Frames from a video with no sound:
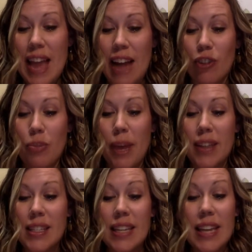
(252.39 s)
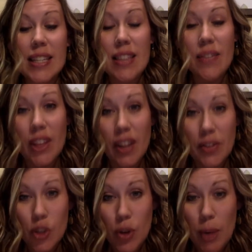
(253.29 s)
acrobats in case they fell
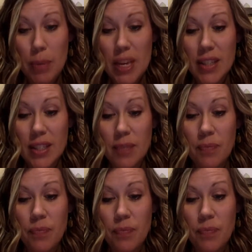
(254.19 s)
off the trapeze?